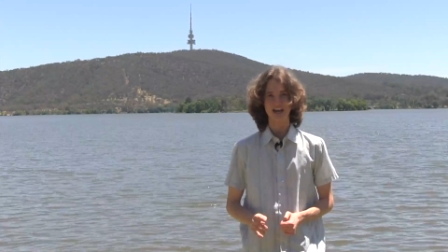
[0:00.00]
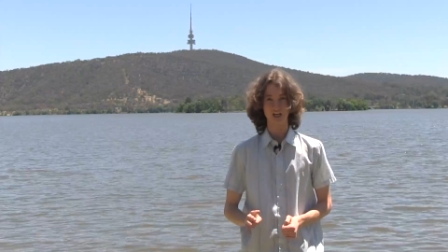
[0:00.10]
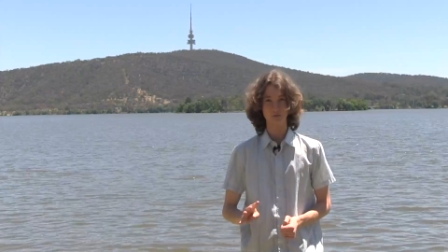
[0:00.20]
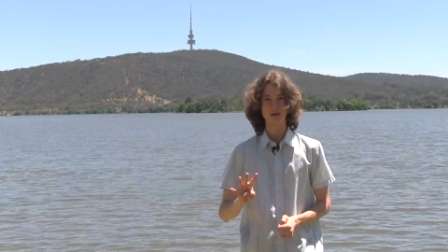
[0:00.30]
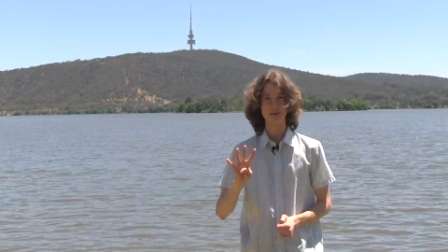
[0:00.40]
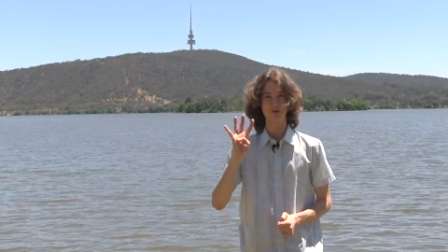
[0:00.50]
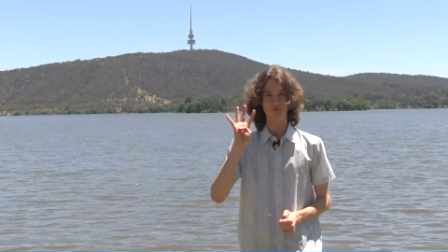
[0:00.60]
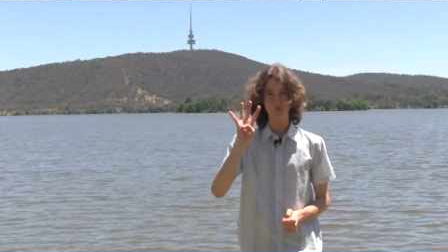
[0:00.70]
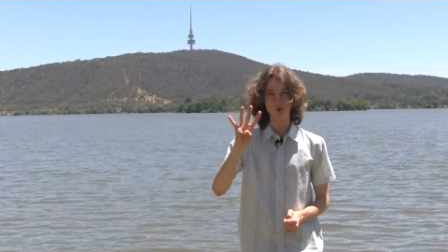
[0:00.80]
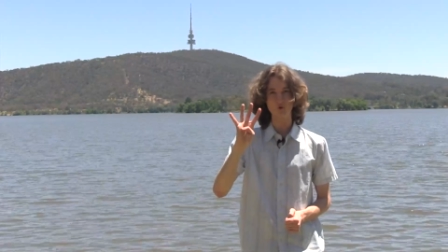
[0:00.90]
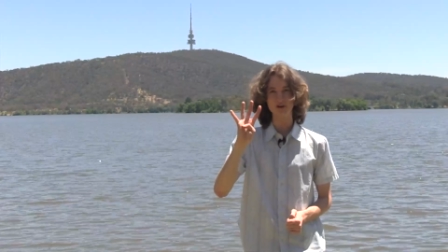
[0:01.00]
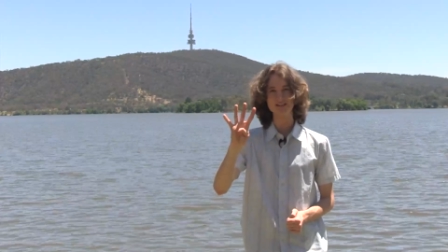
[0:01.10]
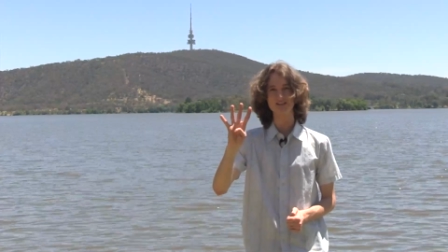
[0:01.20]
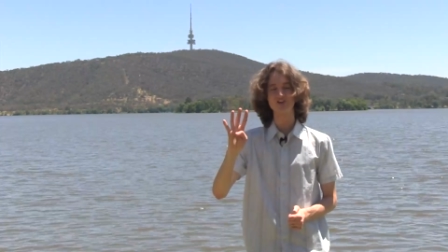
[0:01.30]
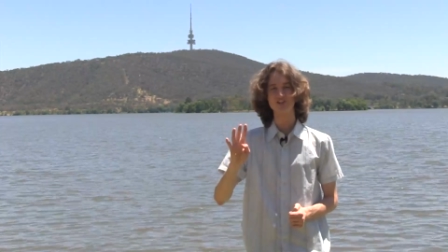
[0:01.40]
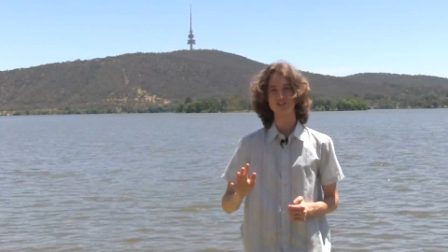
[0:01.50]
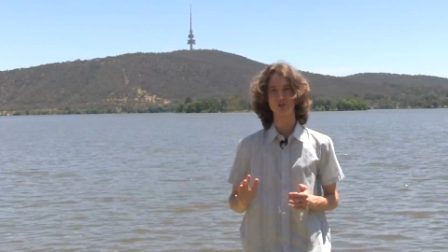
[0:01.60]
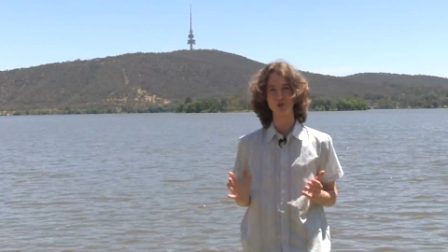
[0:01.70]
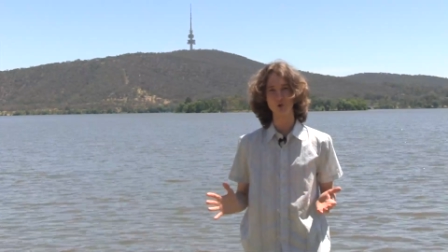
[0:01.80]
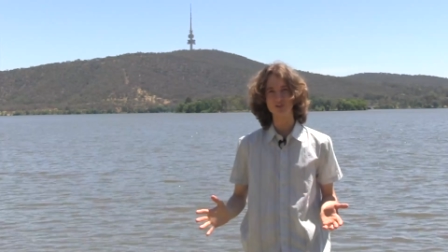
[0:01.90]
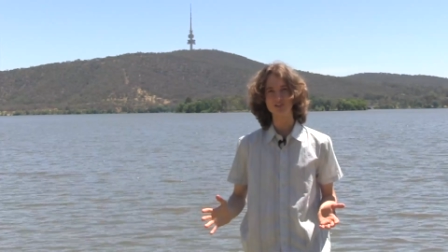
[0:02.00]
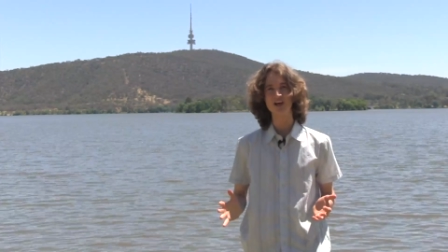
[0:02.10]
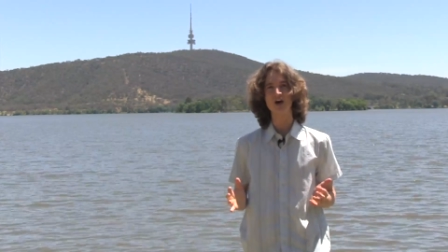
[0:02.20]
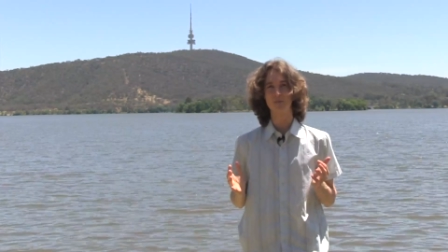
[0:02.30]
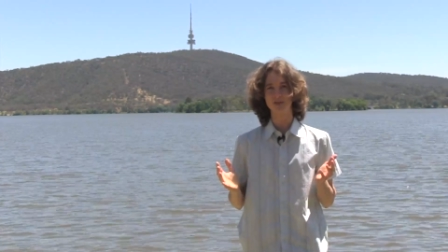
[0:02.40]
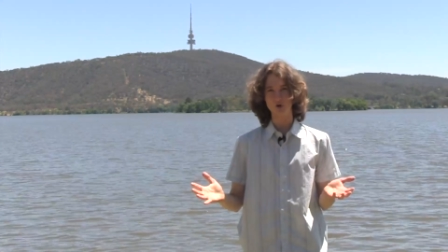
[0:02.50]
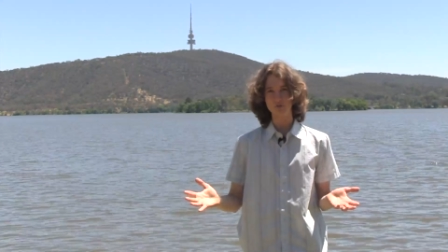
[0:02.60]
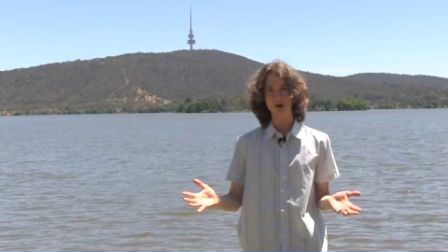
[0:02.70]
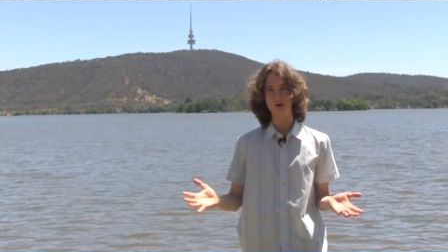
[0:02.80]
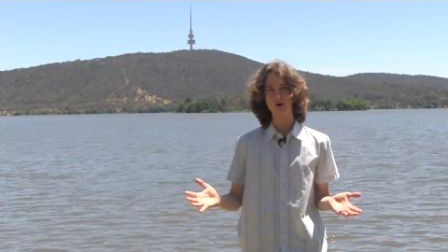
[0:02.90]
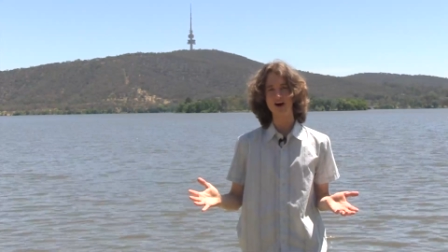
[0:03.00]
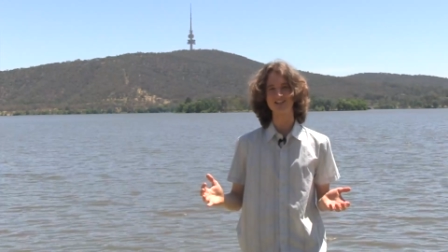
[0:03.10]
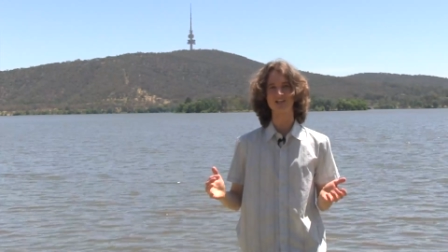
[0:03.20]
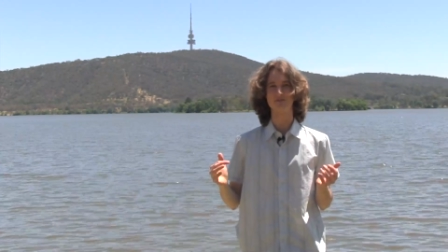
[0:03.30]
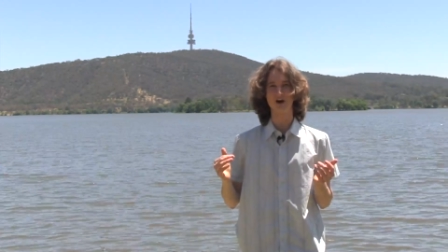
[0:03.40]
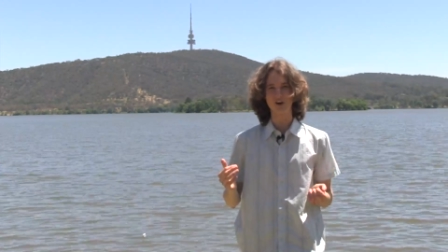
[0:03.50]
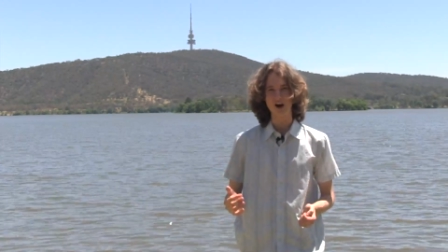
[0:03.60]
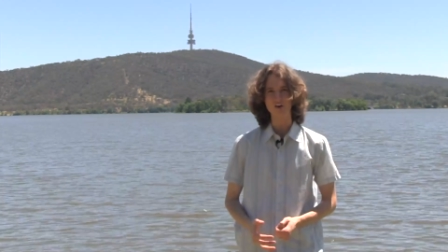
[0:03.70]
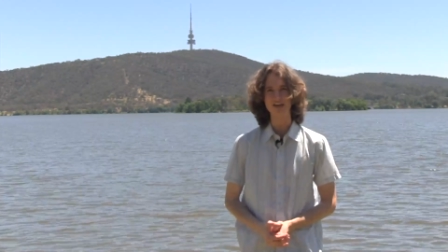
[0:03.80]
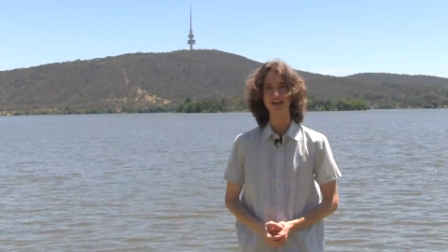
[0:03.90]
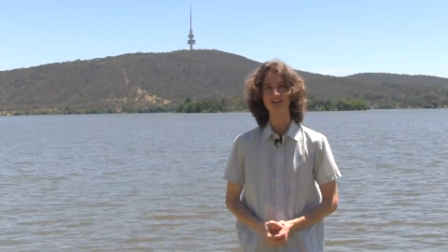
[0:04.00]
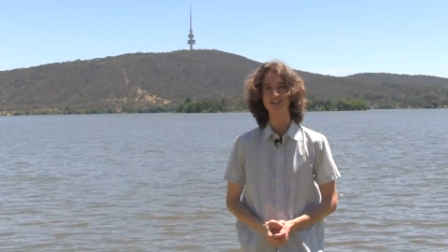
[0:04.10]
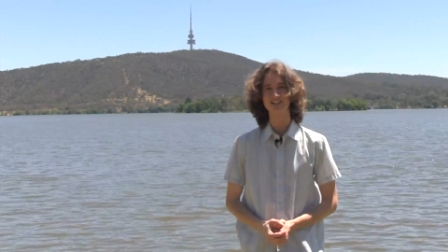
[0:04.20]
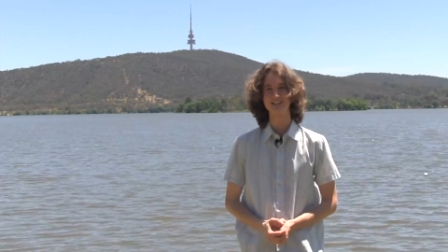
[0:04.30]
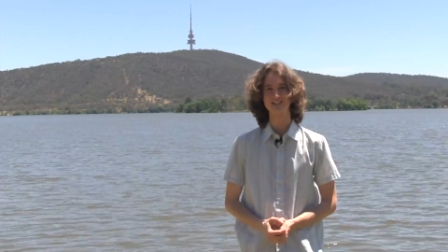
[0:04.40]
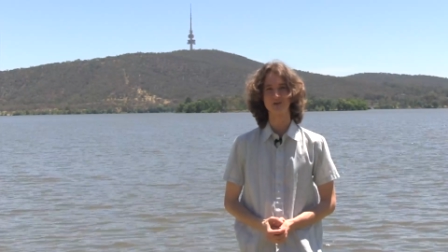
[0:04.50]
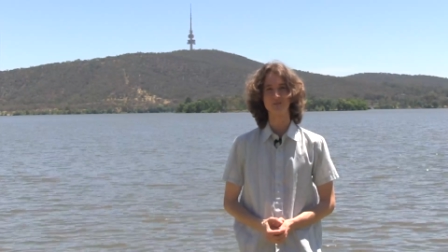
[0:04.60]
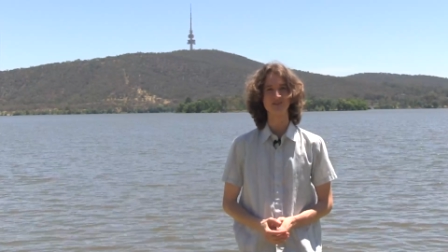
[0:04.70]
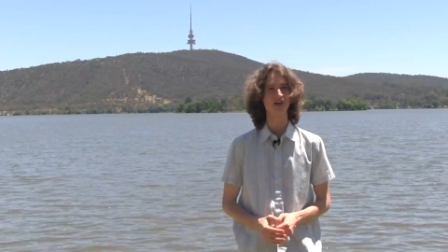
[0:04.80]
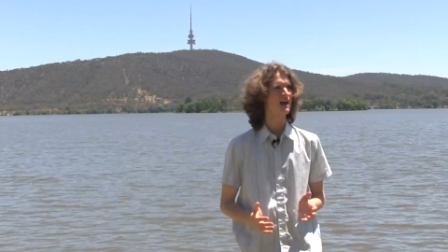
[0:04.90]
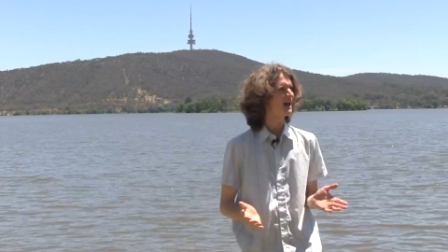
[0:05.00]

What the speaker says: It'll be about 4 researchers who looked beyond the horizon of our current energy systems